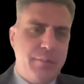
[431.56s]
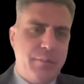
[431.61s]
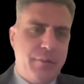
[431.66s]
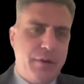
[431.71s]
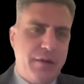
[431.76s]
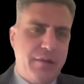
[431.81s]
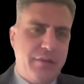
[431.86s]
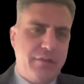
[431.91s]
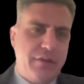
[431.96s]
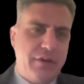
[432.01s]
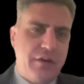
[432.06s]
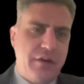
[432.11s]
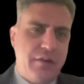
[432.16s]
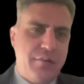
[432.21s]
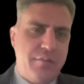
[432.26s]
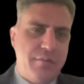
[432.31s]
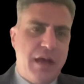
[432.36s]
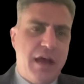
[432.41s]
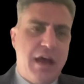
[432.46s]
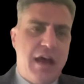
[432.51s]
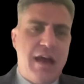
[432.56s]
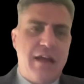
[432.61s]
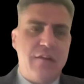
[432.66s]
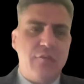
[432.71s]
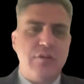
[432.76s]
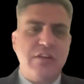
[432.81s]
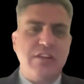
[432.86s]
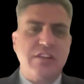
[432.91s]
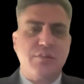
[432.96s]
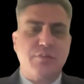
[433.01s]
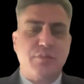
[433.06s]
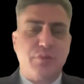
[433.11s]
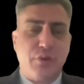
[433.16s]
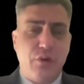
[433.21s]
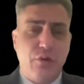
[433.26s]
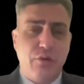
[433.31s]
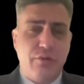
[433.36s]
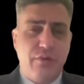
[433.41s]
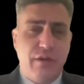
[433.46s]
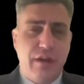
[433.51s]
but a high risk
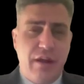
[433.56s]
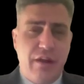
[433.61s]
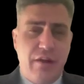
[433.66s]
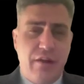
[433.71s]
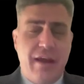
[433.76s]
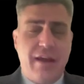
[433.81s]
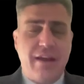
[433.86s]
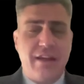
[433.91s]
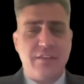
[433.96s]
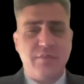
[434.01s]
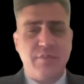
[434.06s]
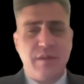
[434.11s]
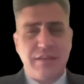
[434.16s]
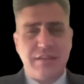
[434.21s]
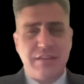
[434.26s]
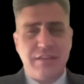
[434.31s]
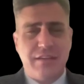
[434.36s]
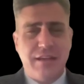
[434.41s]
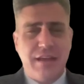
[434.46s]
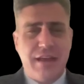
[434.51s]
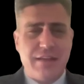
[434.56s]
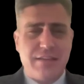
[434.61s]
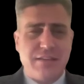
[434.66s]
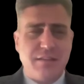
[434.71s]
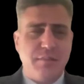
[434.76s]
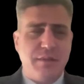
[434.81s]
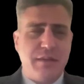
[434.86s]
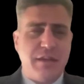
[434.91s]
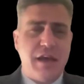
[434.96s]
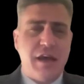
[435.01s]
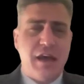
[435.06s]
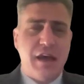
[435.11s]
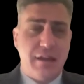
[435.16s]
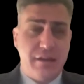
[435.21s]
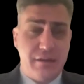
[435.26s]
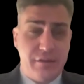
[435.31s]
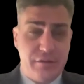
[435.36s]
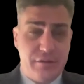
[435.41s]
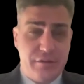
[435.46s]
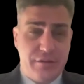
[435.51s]
profile, I expected that to be
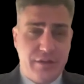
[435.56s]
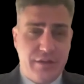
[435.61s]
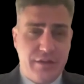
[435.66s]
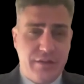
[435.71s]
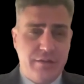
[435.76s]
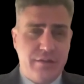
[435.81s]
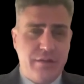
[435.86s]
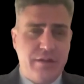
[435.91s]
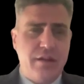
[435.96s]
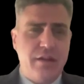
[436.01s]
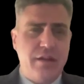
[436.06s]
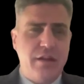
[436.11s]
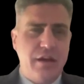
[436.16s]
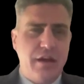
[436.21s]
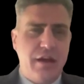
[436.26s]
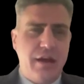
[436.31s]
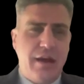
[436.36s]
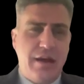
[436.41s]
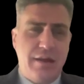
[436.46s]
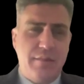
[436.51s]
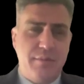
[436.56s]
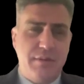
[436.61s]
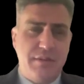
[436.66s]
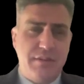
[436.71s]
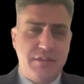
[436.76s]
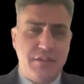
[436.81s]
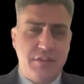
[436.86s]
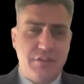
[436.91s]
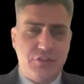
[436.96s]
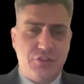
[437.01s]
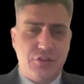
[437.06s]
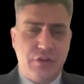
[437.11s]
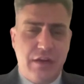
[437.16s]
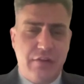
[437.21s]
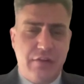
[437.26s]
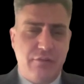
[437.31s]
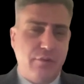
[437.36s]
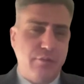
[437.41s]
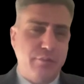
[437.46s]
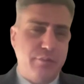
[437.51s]
higher than high business
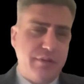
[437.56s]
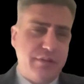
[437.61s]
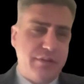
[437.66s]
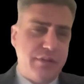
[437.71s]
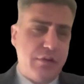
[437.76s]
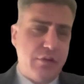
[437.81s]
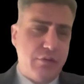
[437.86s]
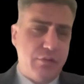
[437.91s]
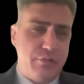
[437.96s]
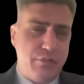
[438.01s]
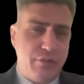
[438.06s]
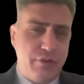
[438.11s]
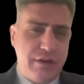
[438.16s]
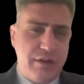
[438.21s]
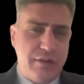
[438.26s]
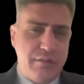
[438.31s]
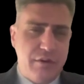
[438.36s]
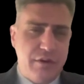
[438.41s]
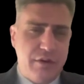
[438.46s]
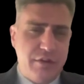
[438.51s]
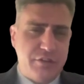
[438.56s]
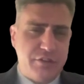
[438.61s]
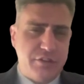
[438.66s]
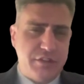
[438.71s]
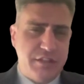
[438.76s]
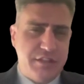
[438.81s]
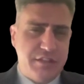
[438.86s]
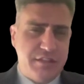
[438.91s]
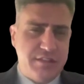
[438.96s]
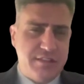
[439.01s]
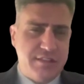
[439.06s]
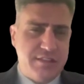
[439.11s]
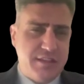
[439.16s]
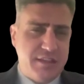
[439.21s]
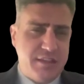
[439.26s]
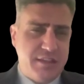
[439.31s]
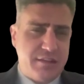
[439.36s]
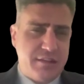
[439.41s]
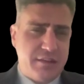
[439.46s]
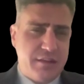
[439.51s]
travel, but they're pretty much in
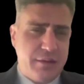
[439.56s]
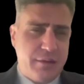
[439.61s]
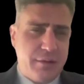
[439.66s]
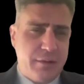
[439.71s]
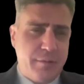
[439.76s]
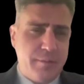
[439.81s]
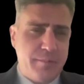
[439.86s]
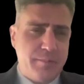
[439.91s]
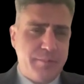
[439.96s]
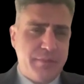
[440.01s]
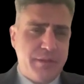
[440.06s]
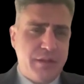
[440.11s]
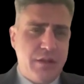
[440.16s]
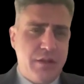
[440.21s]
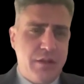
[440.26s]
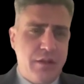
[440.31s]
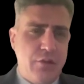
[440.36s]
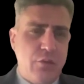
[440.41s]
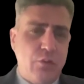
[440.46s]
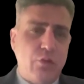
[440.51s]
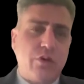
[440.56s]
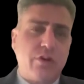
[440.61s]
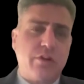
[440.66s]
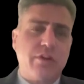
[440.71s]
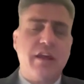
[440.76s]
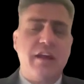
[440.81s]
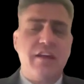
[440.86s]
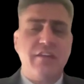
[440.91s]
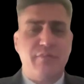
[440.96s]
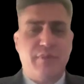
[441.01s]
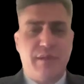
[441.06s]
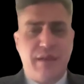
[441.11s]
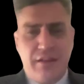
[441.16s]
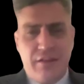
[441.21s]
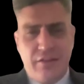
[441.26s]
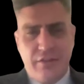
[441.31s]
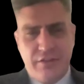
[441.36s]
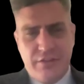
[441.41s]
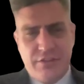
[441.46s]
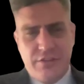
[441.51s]
sync there. Work-life
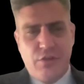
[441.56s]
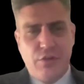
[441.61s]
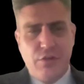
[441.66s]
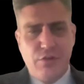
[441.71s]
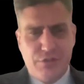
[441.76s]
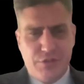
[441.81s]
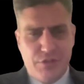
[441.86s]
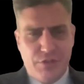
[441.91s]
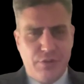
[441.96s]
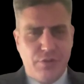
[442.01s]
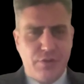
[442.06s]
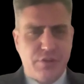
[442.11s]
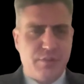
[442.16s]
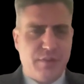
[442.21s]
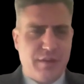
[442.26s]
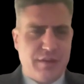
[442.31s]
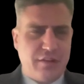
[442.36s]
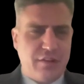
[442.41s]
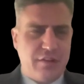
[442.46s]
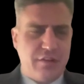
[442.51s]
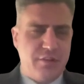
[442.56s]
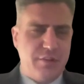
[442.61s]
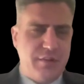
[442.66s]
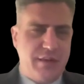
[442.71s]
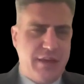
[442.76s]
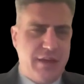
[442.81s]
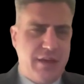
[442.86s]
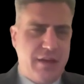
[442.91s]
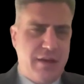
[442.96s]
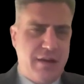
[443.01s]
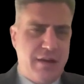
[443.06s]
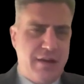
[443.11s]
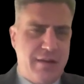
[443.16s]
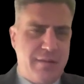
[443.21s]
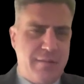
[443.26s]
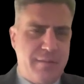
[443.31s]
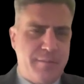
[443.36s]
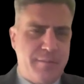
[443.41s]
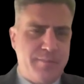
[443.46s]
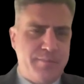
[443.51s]
balance also expected to be
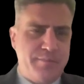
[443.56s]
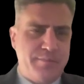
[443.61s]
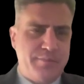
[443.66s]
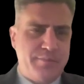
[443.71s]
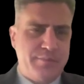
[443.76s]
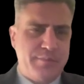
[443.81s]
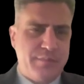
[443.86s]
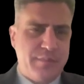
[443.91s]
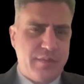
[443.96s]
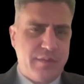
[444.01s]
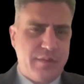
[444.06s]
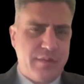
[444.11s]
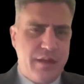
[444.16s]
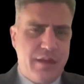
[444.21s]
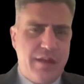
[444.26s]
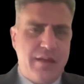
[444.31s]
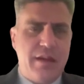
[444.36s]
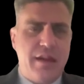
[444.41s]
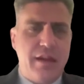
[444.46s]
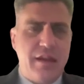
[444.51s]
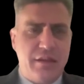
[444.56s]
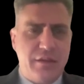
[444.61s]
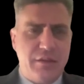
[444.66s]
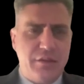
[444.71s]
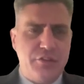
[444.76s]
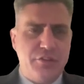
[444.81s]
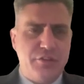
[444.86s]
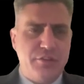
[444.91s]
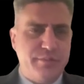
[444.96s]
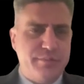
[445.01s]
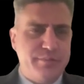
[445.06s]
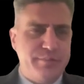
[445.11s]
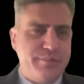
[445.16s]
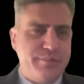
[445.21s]
high, and age.